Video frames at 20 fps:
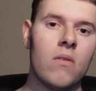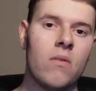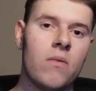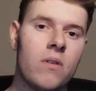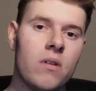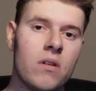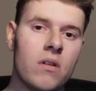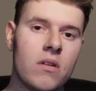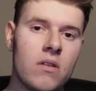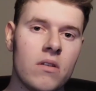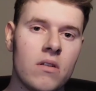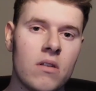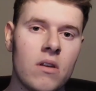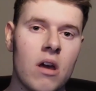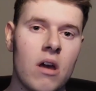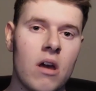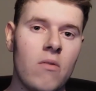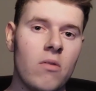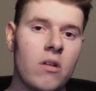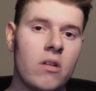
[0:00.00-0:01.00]
First,
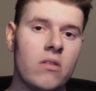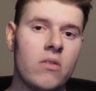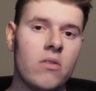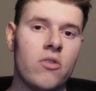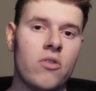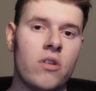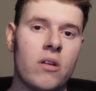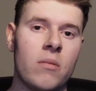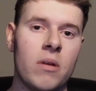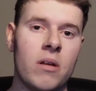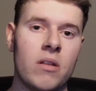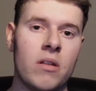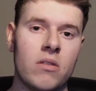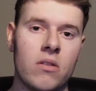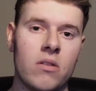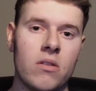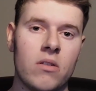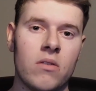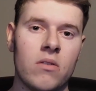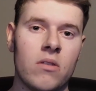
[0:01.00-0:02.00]
I would like to share my
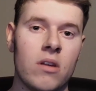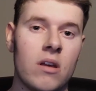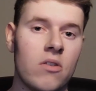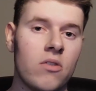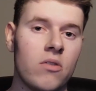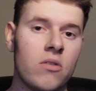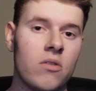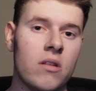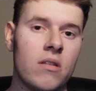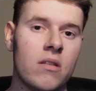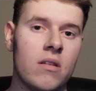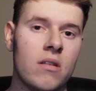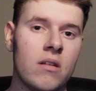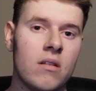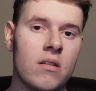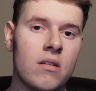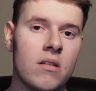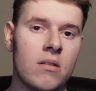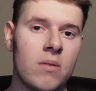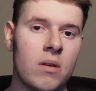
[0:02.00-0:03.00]
thoughts on the actual
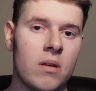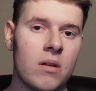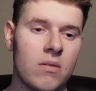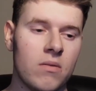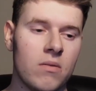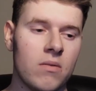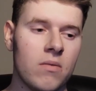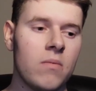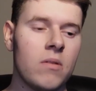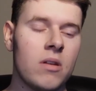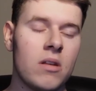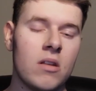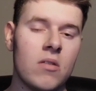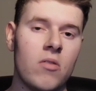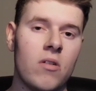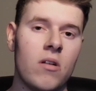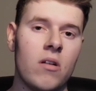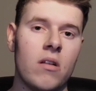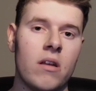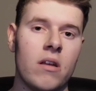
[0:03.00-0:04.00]
design that we have in
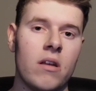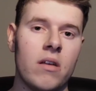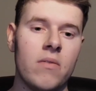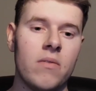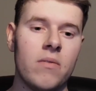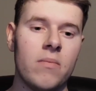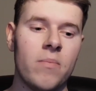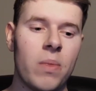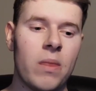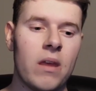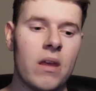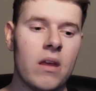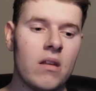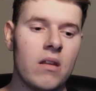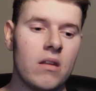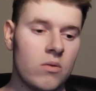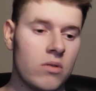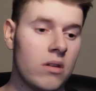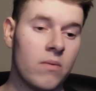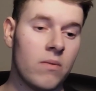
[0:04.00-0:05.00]
real life,
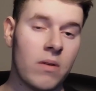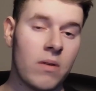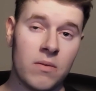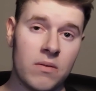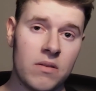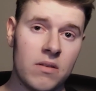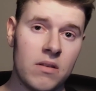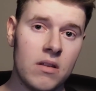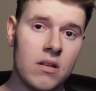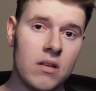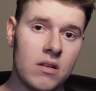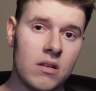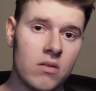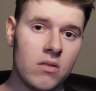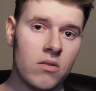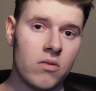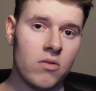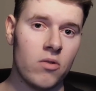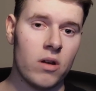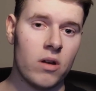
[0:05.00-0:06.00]
now that we have seen it
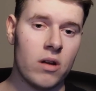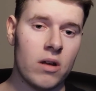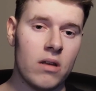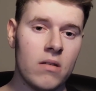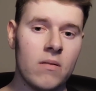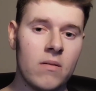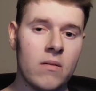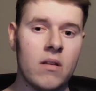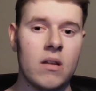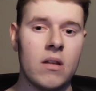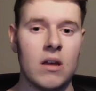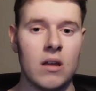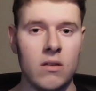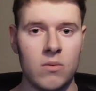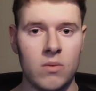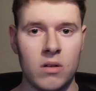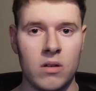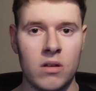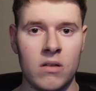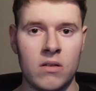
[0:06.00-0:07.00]
on track
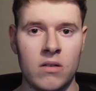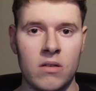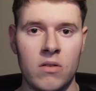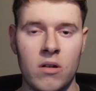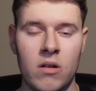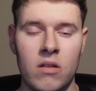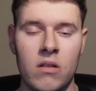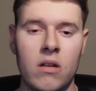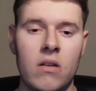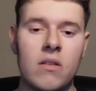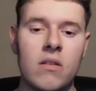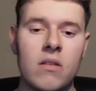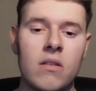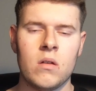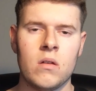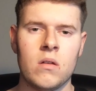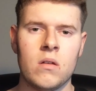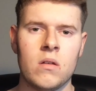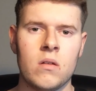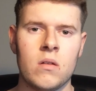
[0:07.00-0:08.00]
as well as the renders.
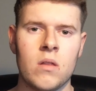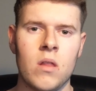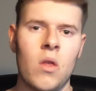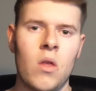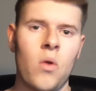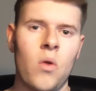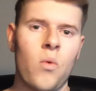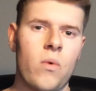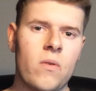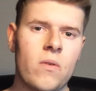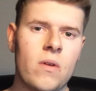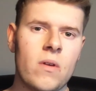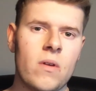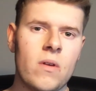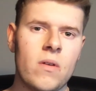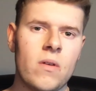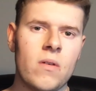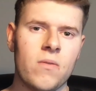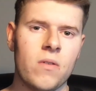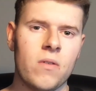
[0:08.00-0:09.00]
When we
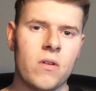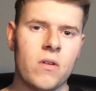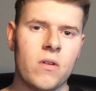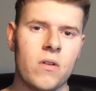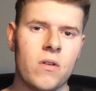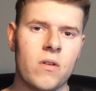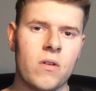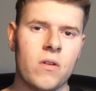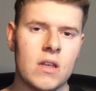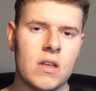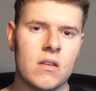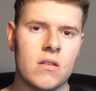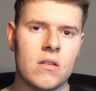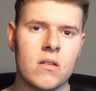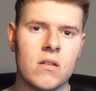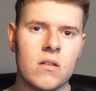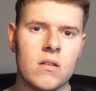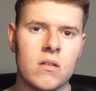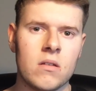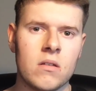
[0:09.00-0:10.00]
first seen the
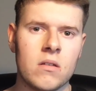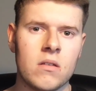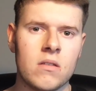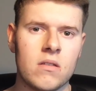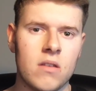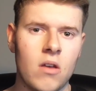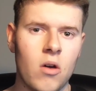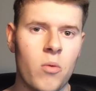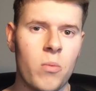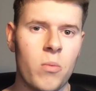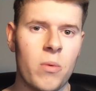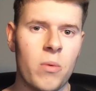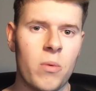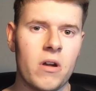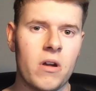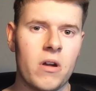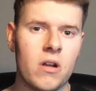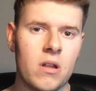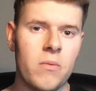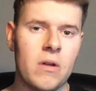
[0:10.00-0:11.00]
Sauber livery, the
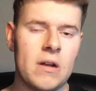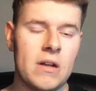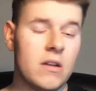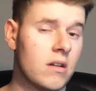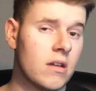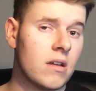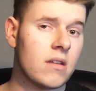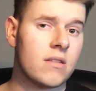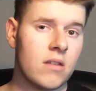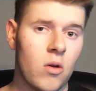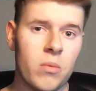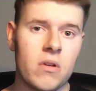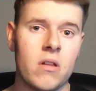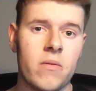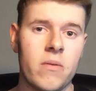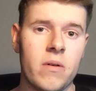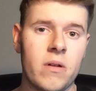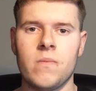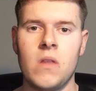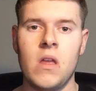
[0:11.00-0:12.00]
Kick Sauber livery,
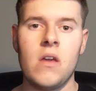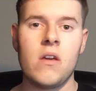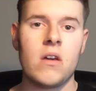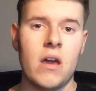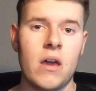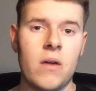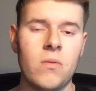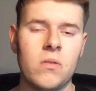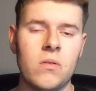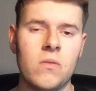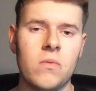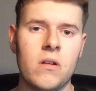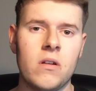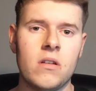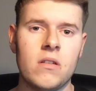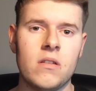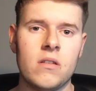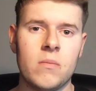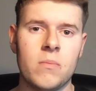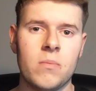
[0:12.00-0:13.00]
I was very
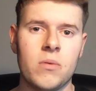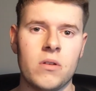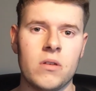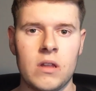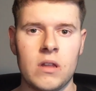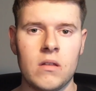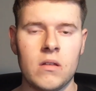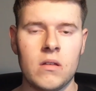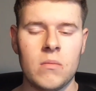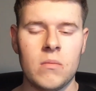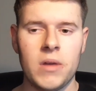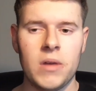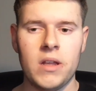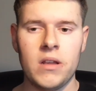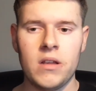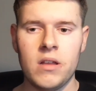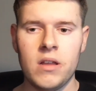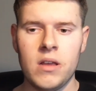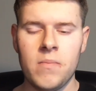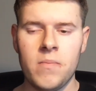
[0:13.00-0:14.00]
disappointed, mainly
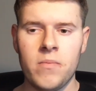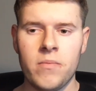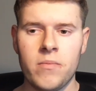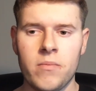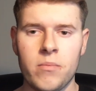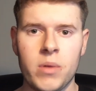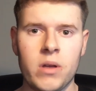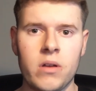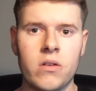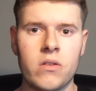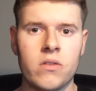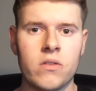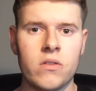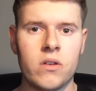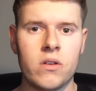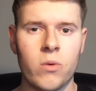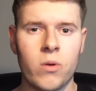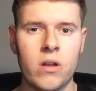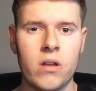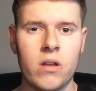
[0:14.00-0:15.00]
because the
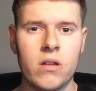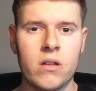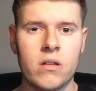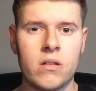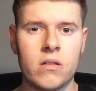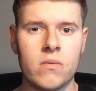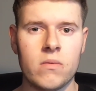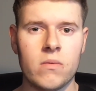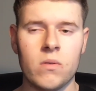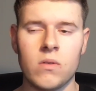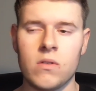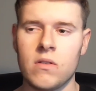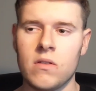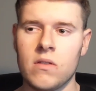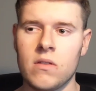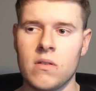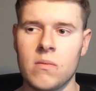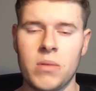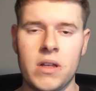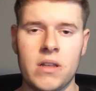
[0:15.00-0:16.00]
gradient was
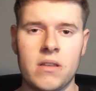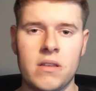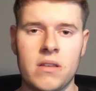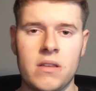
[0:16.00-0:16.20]
placed